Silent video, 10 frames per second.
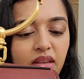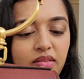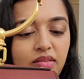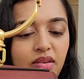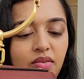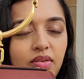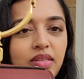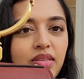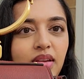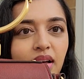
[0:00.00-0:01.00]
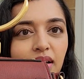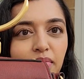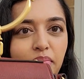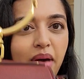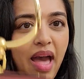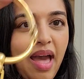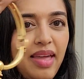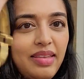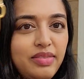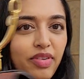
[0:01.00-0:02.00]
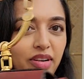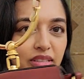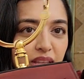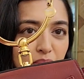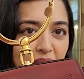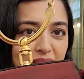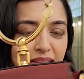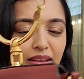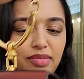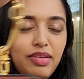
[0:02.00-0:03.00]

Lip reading: so it's not bad as far as capacity goes.